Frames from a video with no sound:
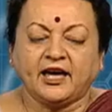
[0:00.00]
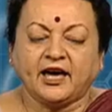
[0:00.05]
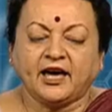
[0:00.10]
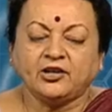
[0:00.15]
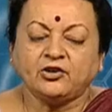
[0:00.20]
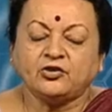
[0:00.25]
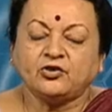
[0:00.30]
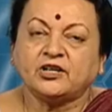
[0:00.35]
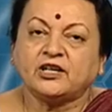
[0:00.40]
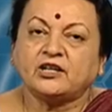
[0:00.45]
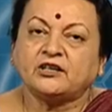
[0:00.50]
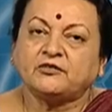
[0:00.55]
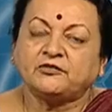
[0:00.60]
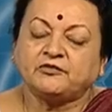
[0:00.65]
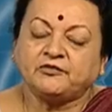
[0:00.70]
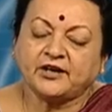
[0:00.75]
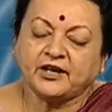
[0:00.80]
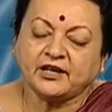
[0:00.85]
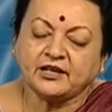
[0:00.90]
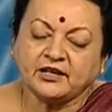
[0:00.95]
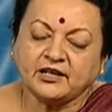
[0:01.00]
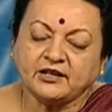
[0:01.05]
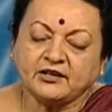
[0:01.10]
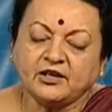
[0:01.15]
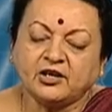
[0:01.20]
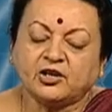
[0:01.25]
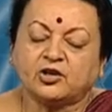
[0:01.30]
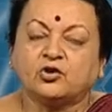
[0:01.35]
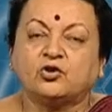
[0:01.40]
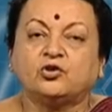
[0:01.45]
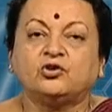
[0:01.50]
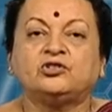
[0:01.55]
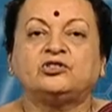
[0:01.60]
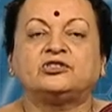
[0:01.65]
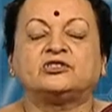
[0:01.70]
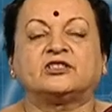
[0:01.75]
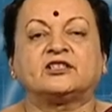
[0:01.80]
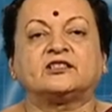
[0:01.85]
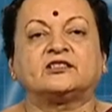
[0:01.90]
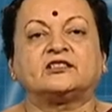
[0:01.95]
and you get a fairly good
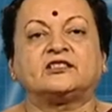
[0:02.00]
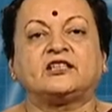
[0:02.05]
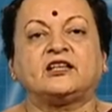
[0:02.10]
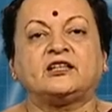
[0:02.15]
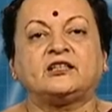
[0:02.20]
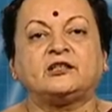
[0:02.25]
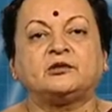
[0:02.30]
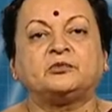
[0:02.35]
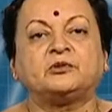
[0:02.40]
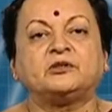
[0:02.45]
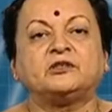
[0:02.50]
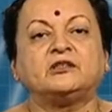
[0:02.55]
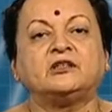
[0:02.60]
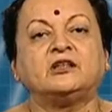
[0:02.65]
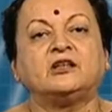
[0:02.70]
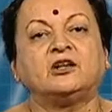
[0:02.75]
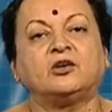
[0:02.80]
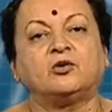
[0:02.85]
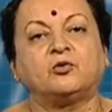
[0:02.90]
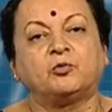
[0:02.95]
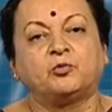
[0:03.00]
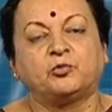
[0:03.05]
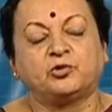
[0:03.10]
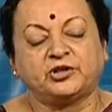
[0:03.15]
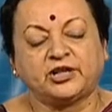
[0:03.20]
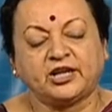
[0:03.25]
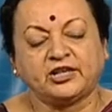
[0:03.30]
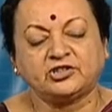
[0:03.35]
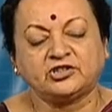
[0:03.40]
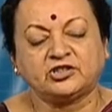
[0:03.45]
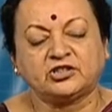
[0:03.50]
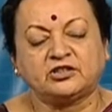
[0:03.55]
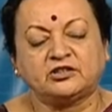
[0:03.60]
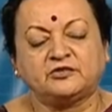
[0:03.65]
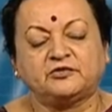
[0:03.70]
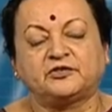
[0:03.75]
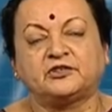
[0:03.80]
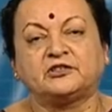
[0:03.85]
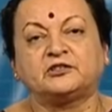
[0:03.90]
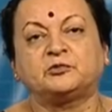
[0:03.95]
sustainable potential
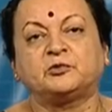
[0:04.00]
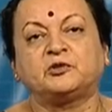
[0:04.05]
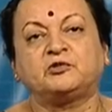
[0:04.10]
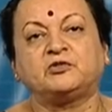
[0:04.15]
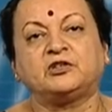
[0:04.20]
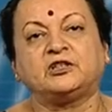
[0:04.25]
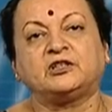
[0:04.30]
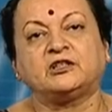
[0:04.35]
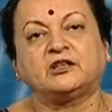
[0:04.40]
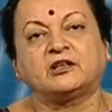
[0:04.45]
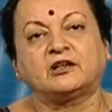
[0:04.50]
difference between the